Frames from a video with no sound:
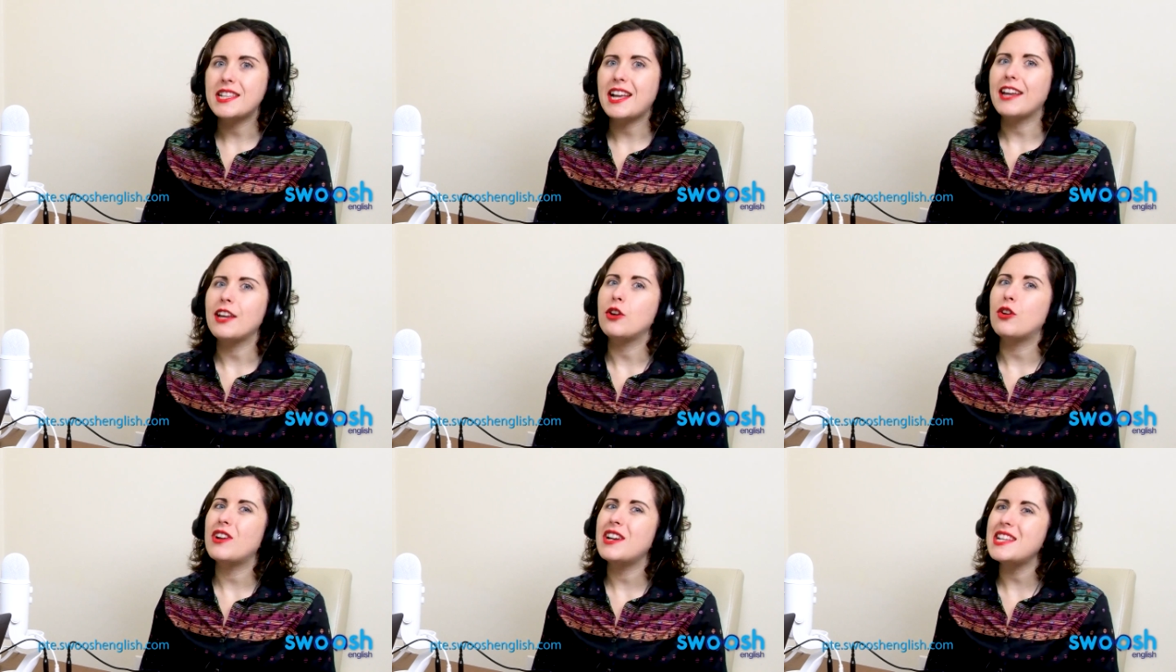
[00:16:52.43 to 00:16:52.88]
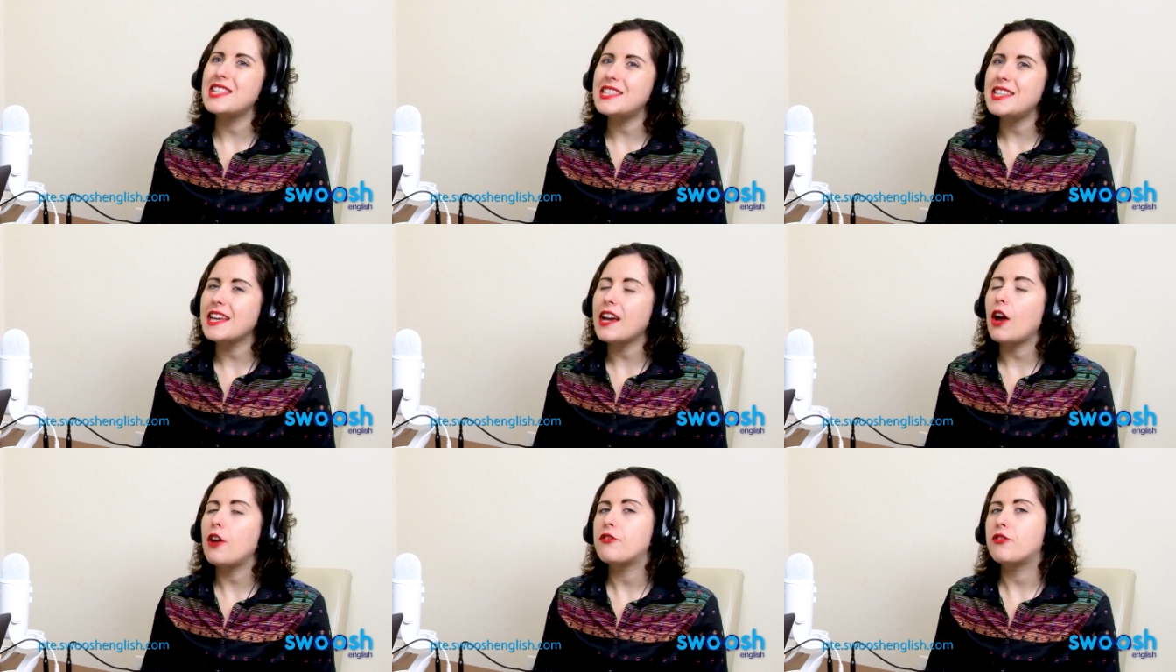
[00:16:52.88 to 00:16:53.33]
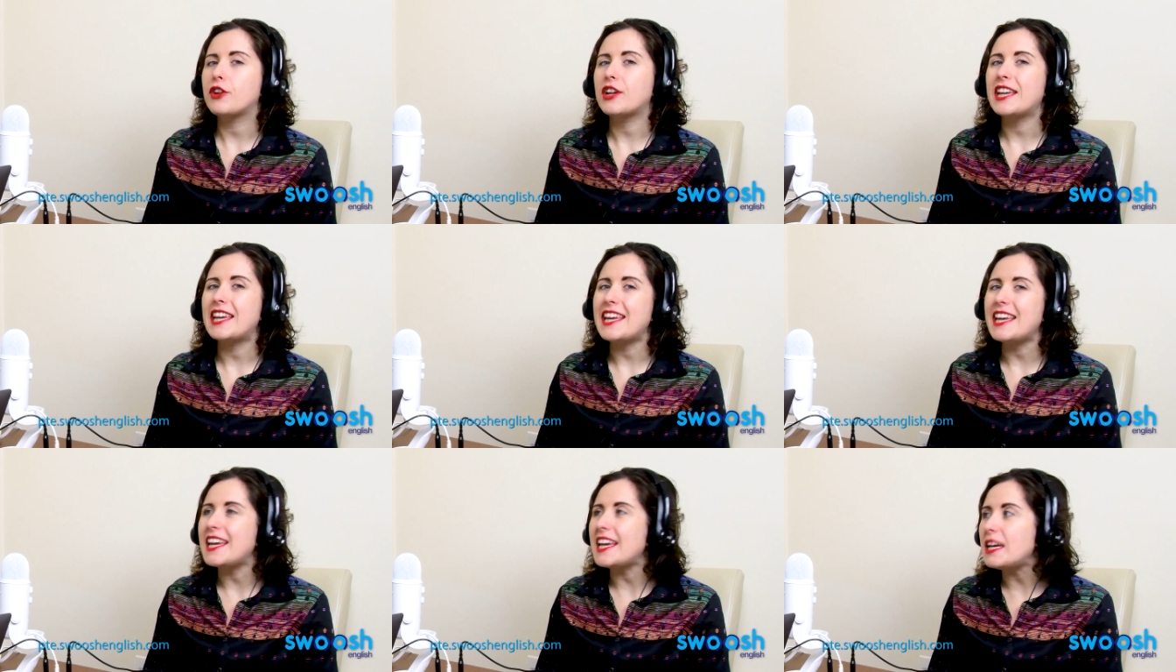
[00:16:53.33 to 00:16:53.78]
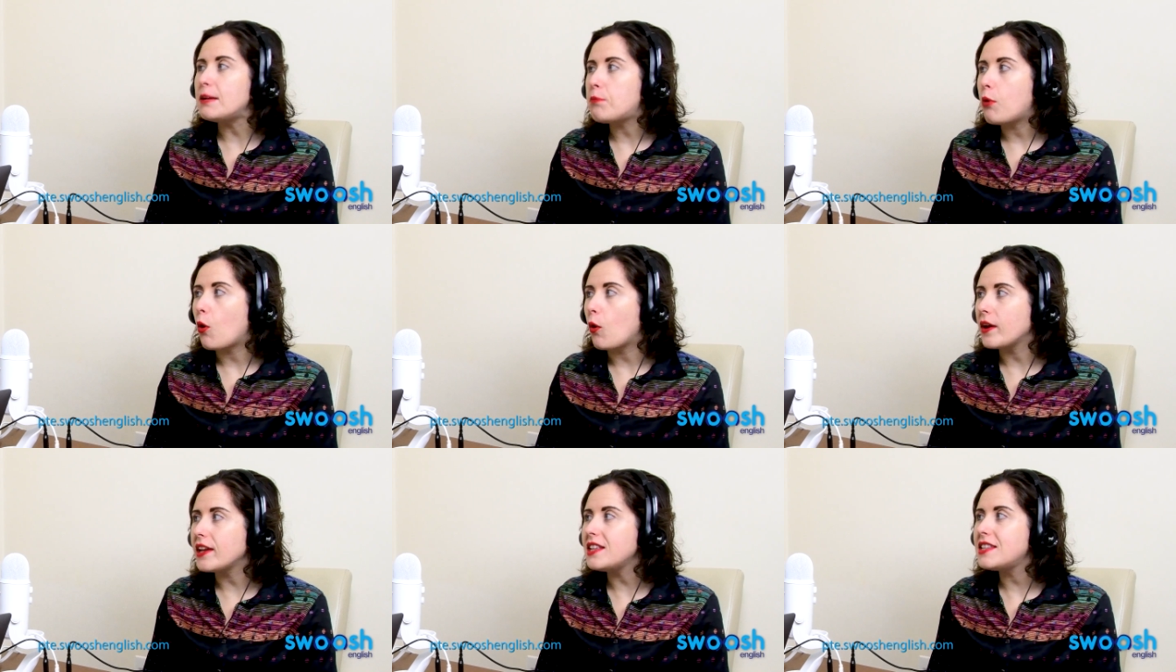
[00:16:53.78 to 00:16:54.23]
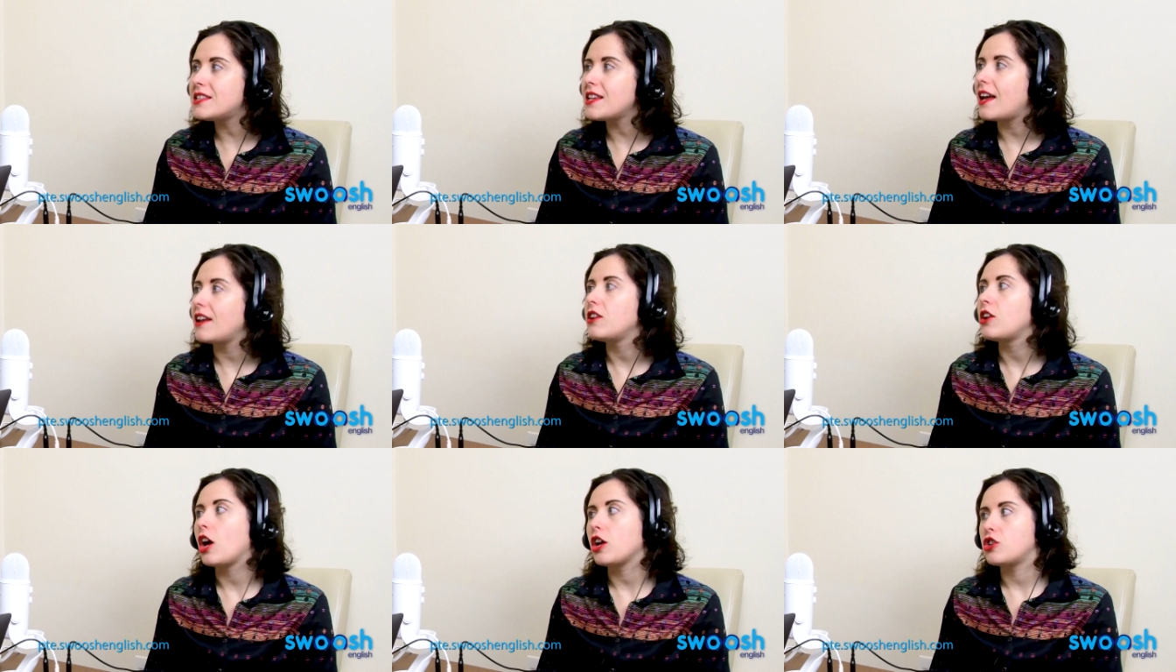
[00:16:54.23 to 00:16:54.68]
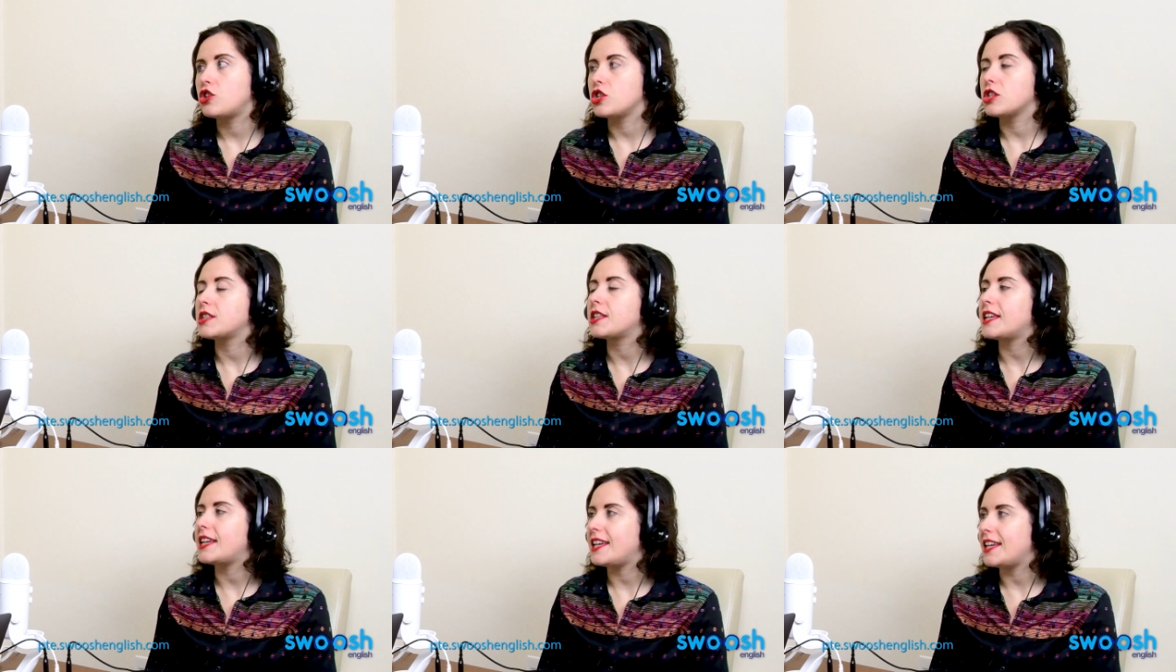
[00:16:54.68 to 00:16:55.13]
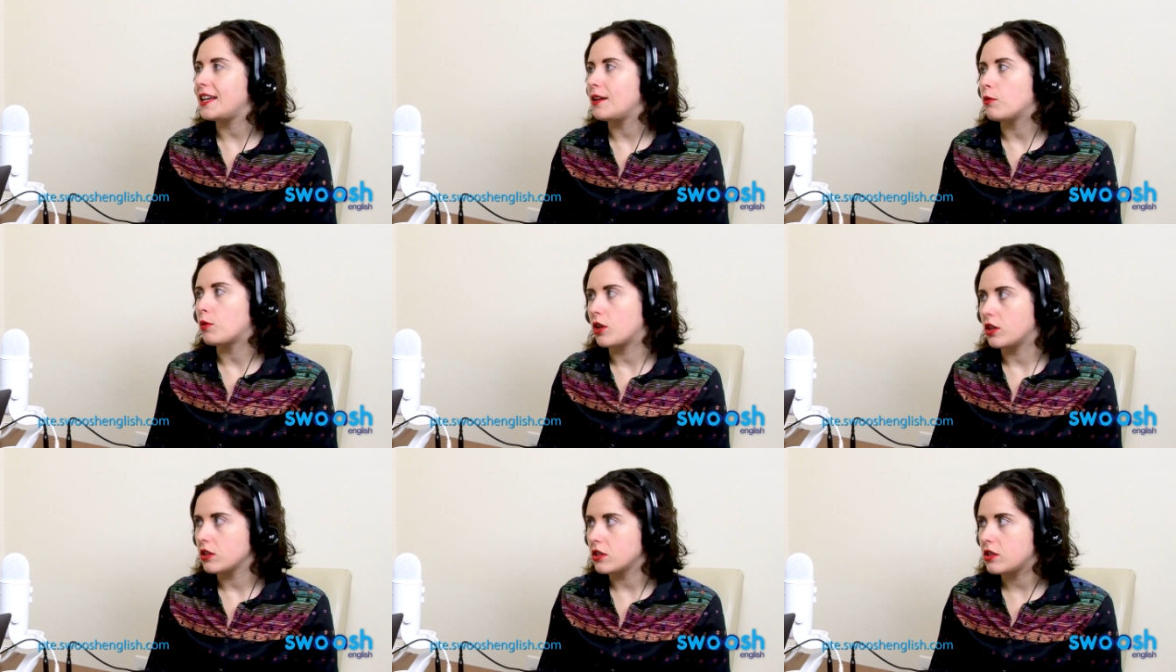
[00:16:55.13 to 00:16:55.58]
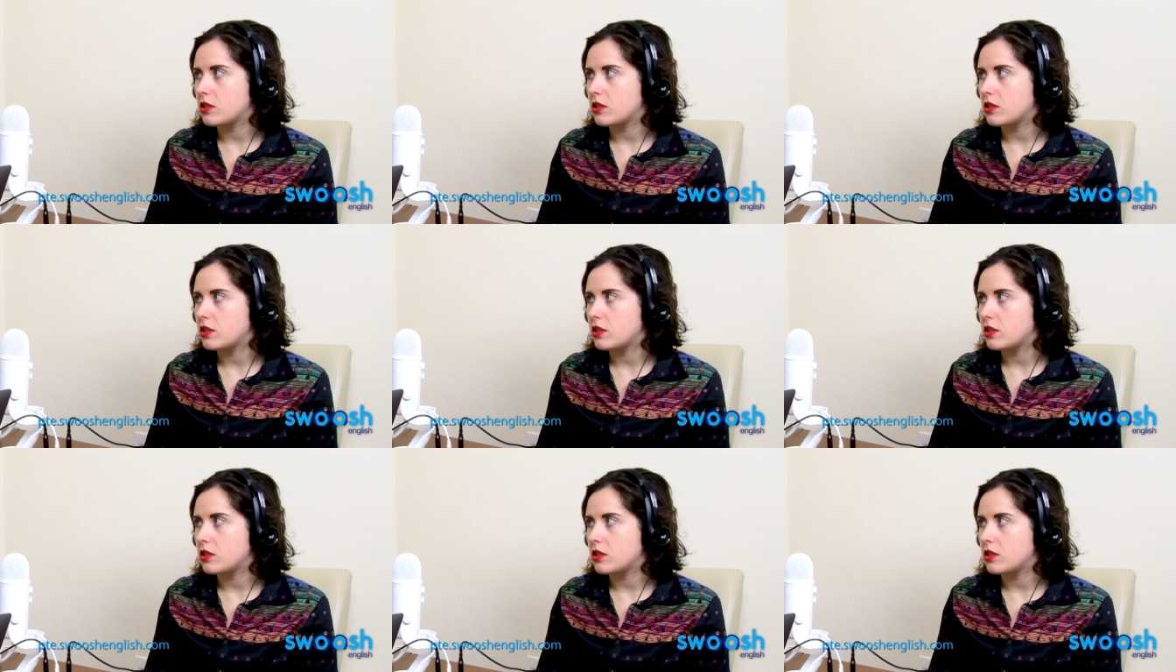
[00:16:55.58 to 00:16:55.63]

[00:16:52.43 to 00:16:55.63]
that you're listening out for key points and not just keywords.